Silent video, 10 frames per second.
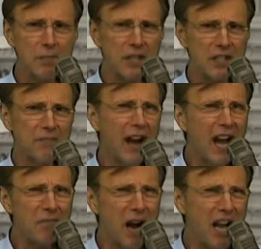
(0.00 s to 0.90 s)
minus
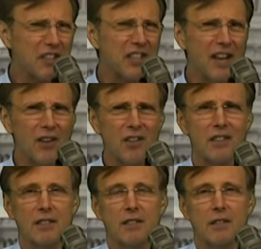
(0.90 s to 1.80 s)
five miles an hour.
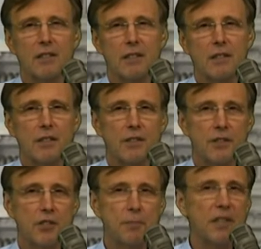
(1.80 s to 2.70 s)

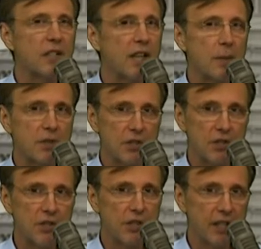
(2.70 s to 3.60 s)
Speed cameras are
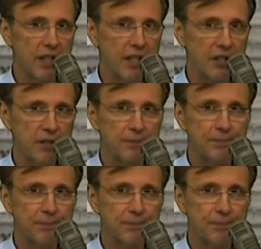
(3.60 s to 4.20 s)
still going to get you.